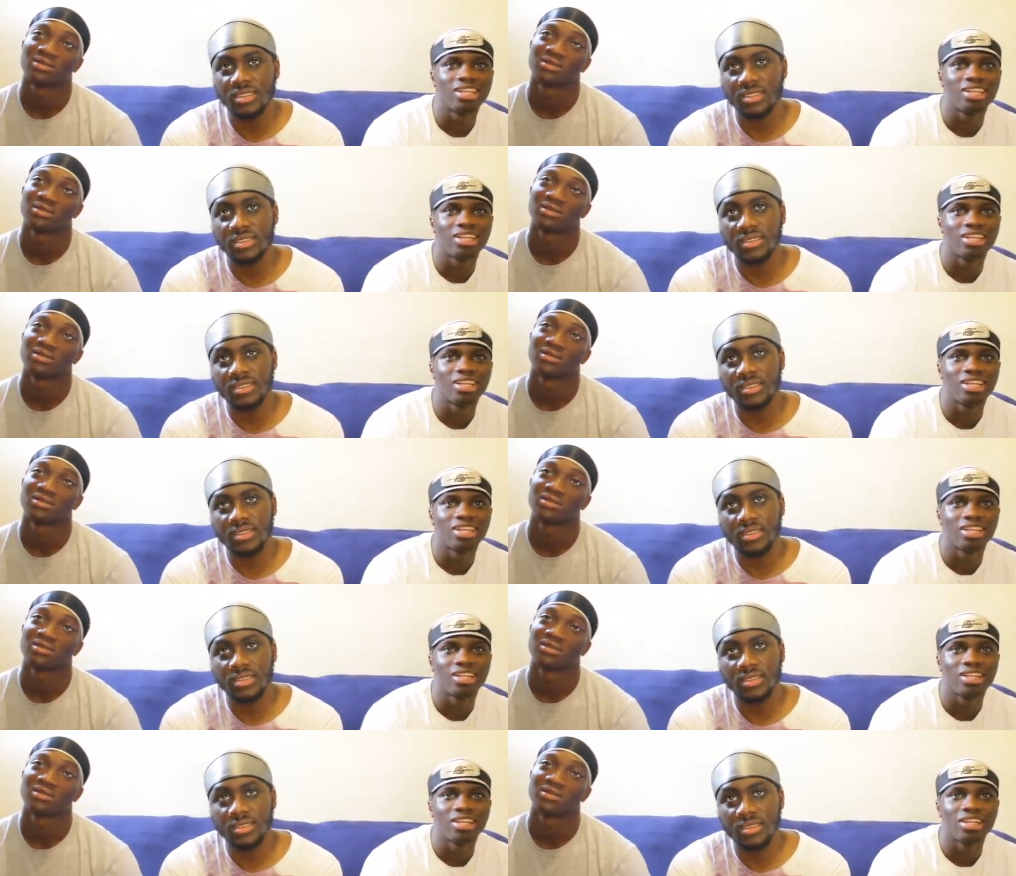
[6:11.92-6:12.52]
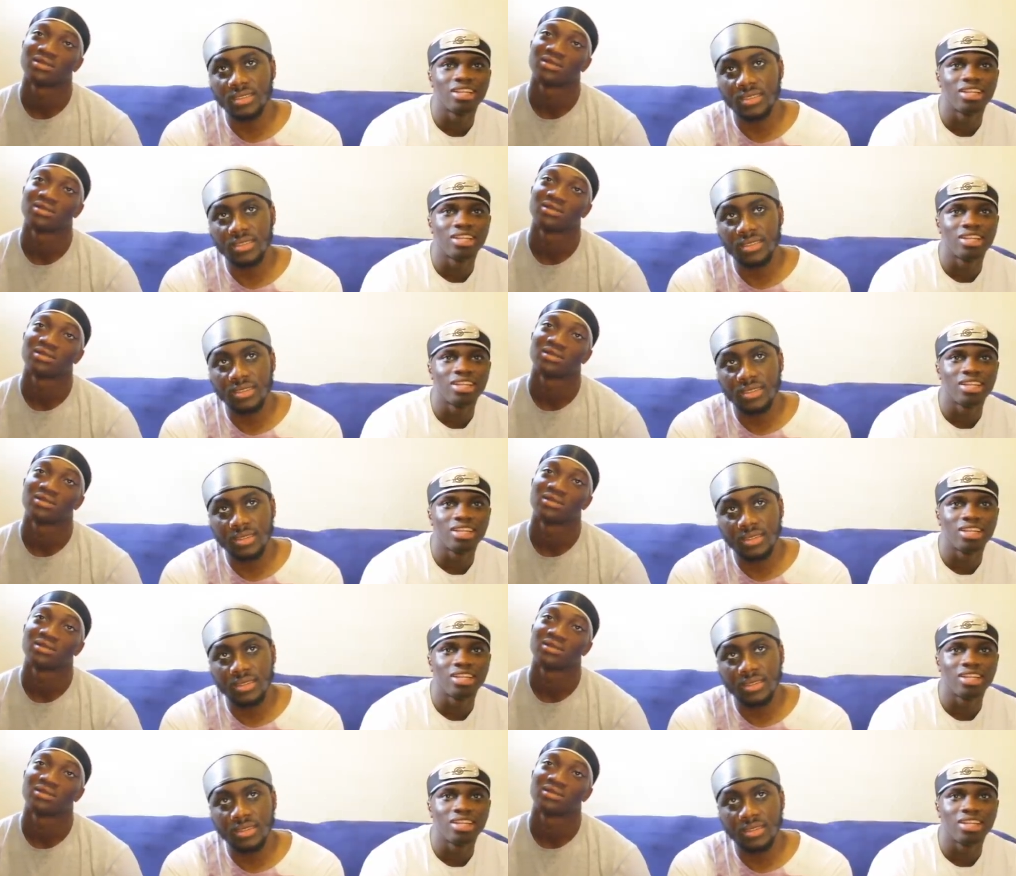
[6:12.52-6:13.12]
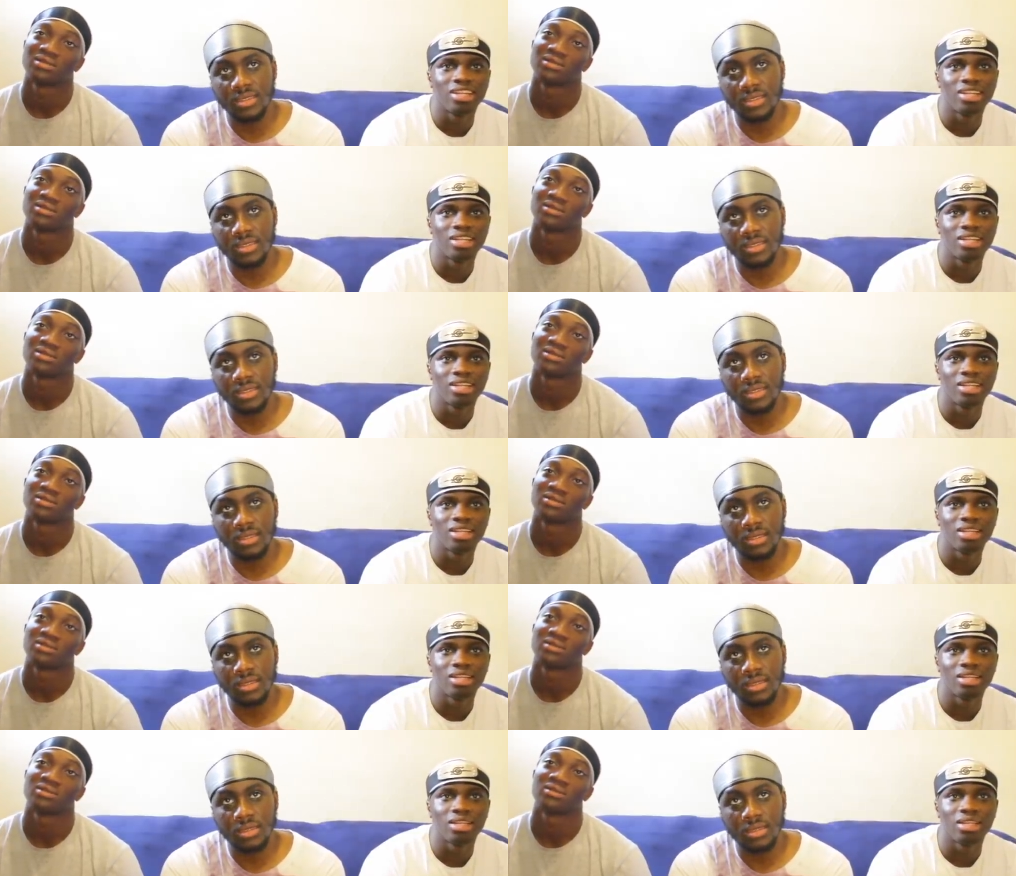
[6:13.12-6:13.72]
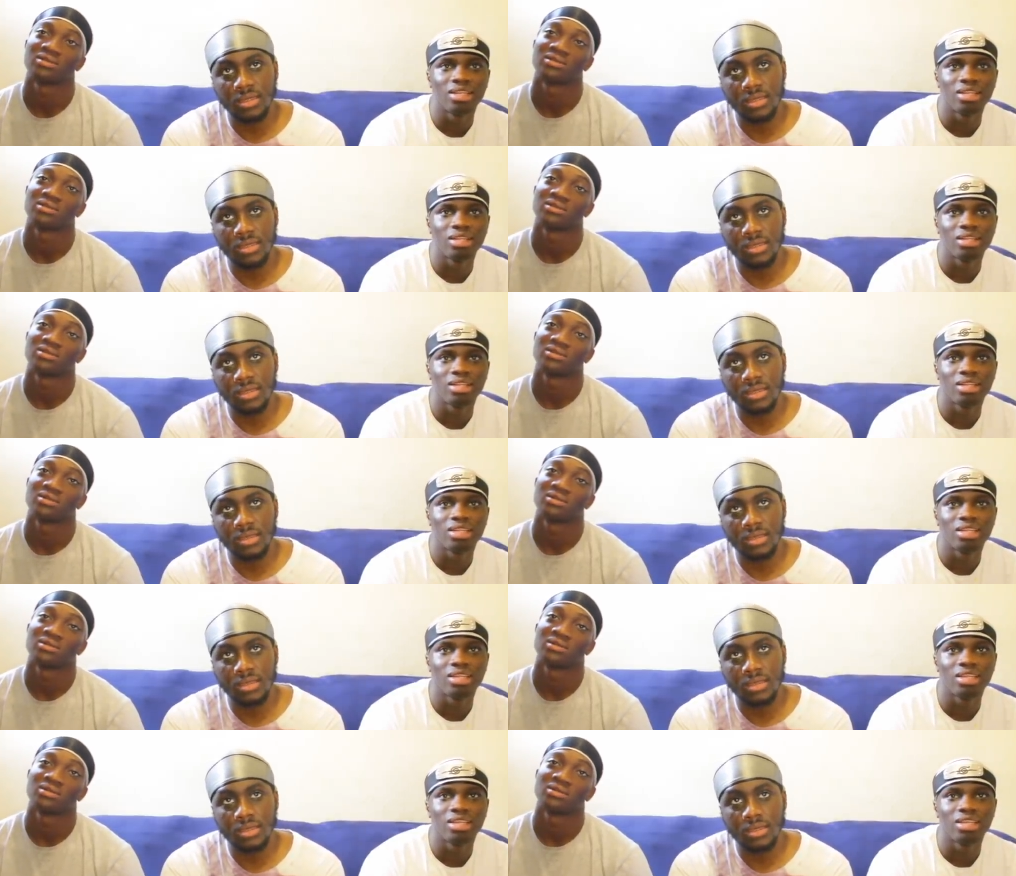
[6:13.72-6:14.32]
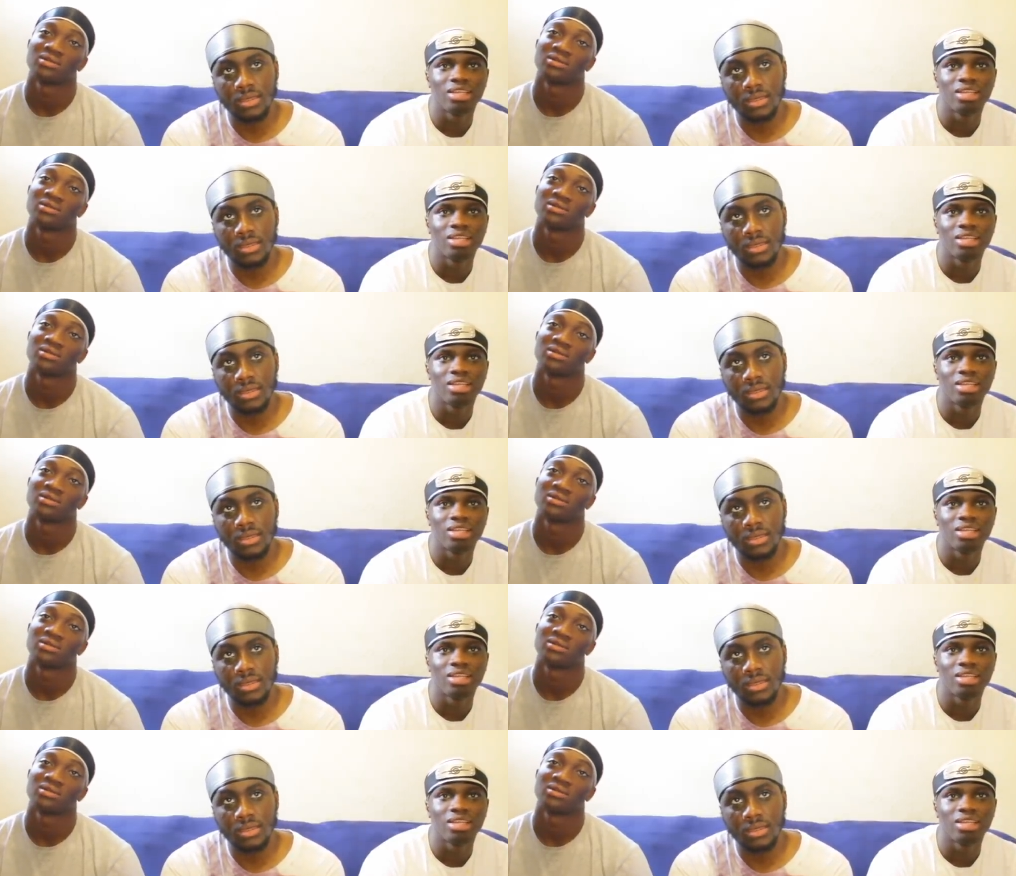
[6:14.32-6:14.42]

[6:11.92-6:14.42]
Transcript: No one is speaking in this clip.